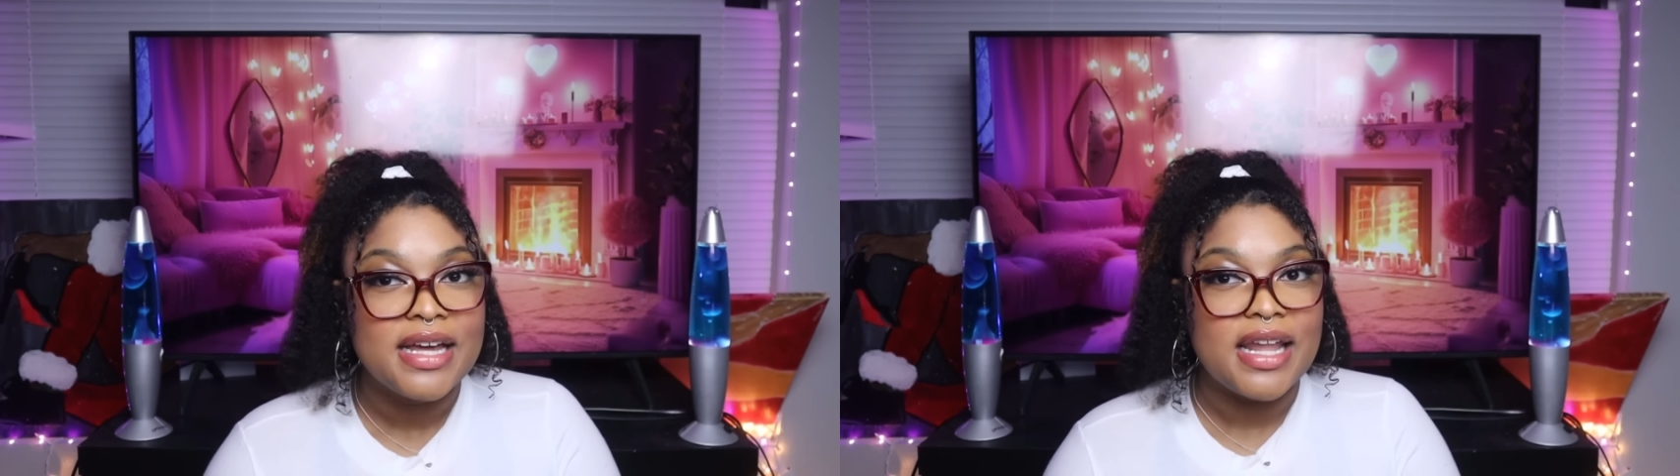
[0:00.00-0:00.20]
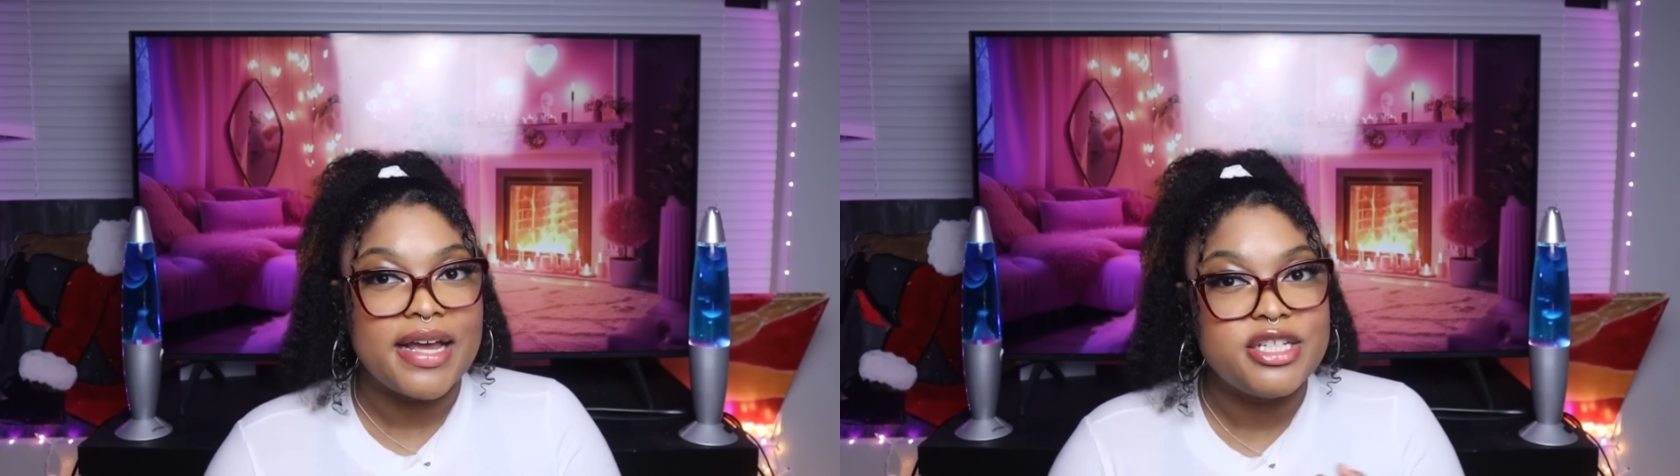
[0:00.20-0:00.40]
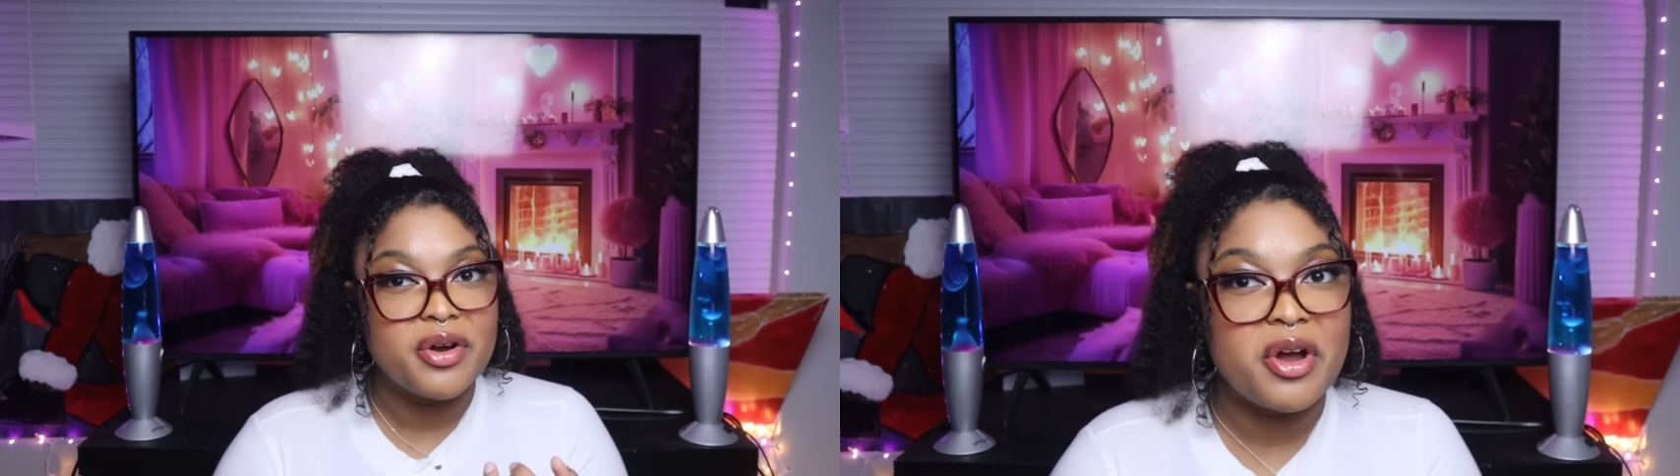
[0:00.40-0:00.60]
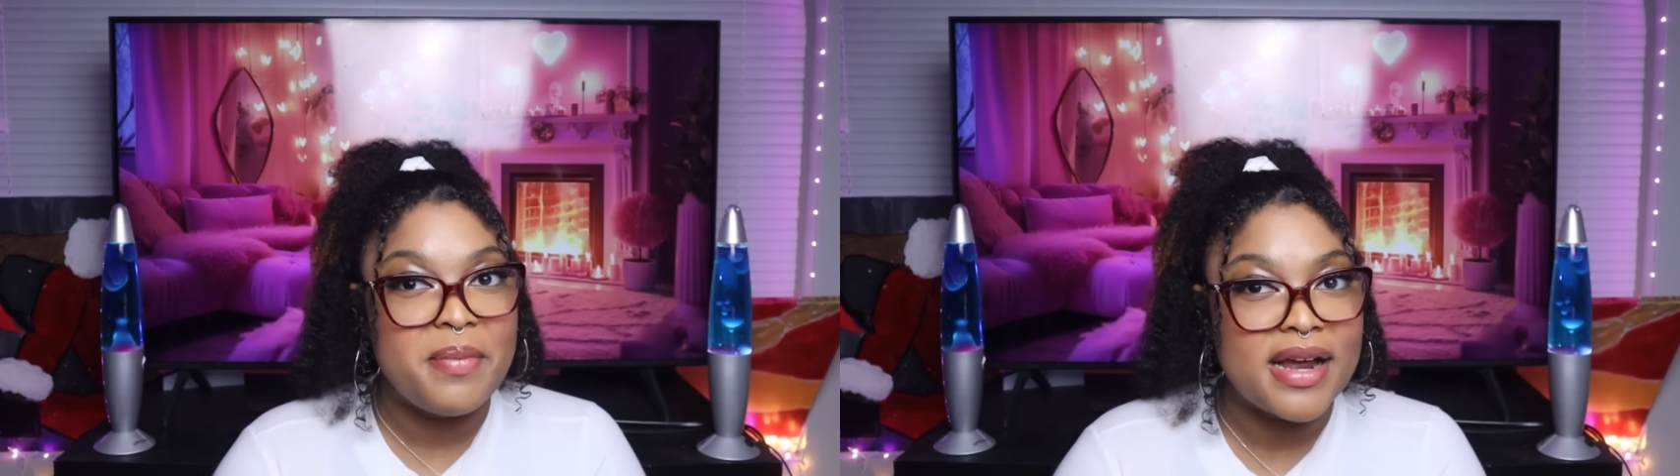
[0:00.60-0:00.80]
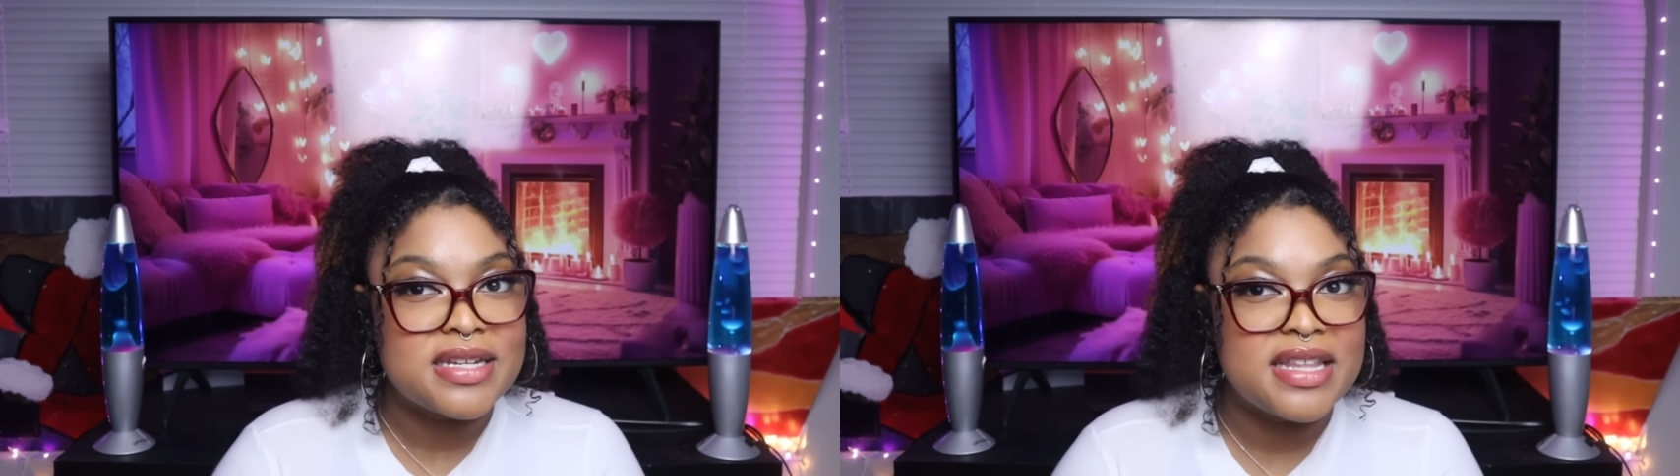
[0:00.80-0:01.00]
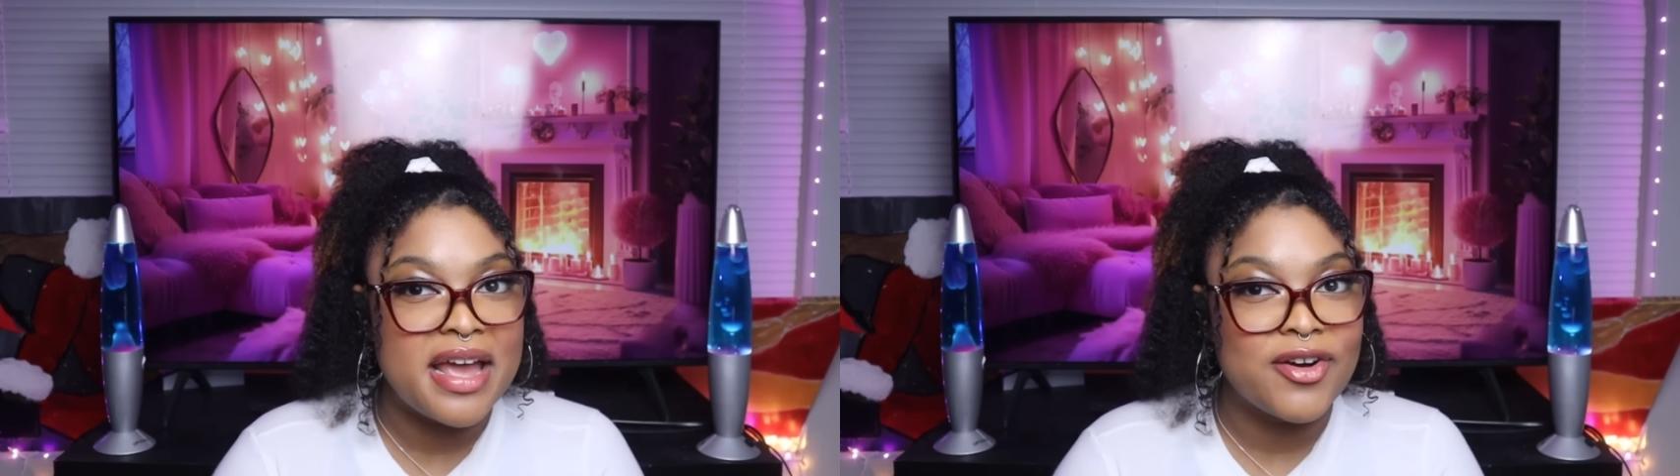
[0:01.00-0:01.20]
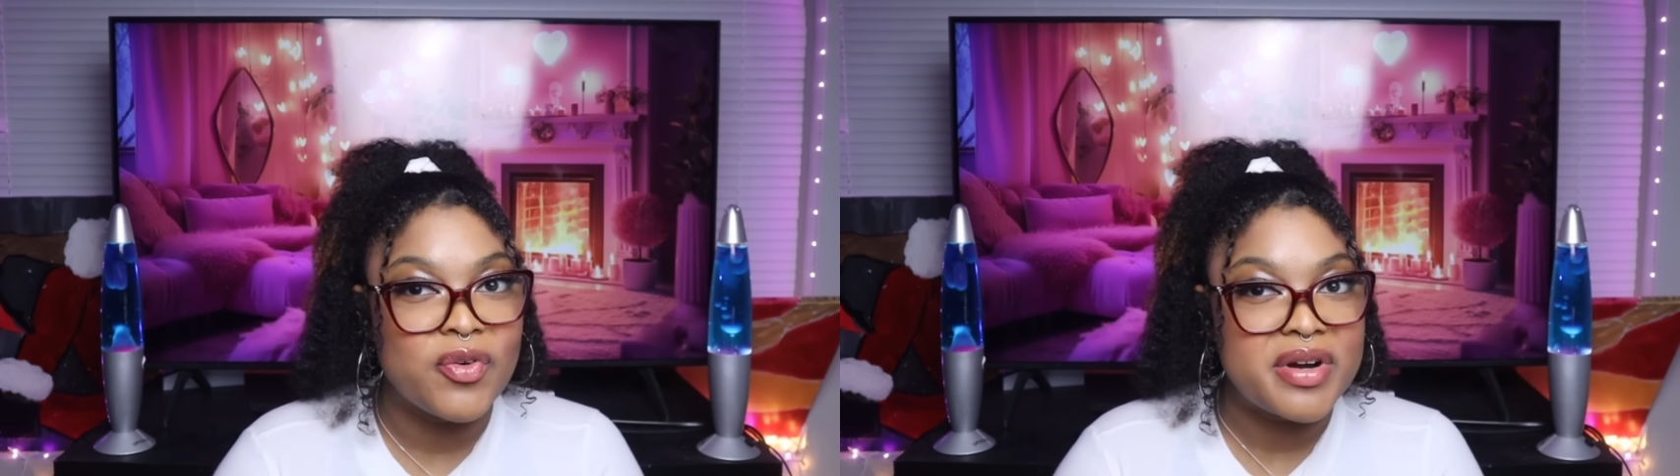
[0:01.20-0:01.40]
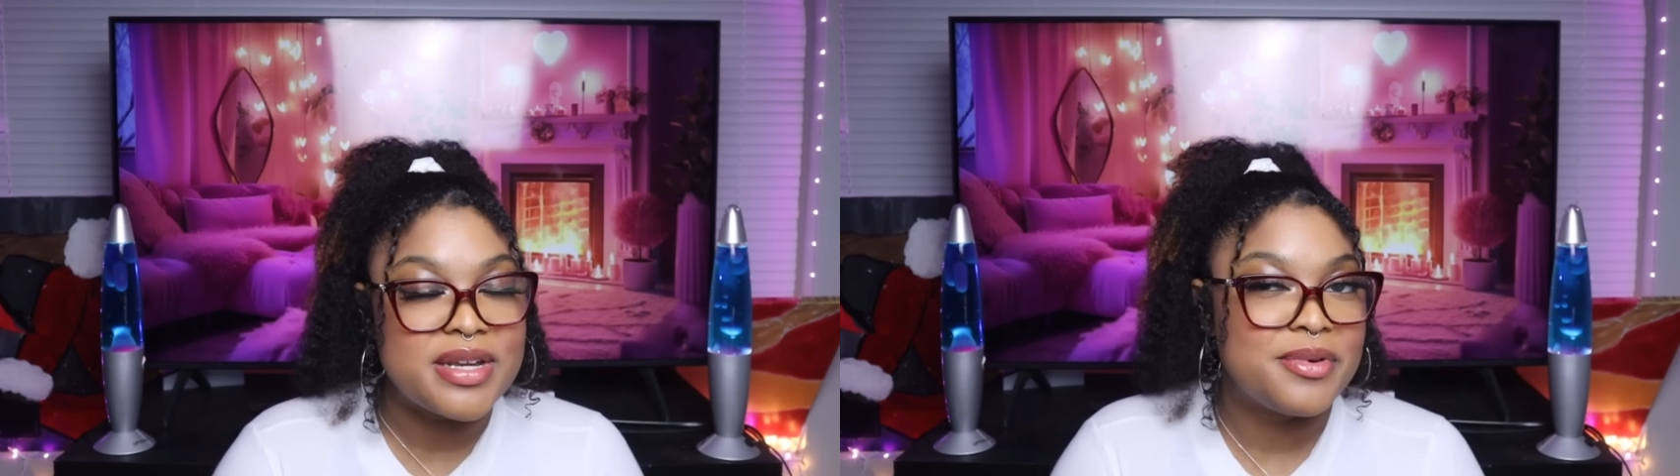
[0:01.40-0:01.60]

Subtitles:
like, don't go back to the Air Force.